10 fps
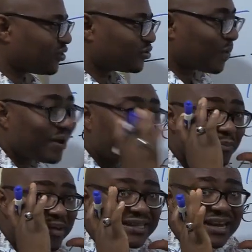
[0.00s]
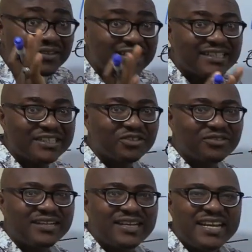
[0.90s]
also apart from mental retardation,
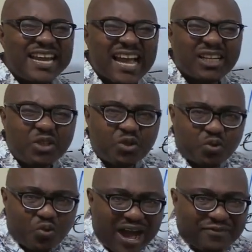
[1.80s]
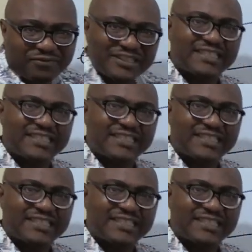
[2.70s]
they are dwarfed.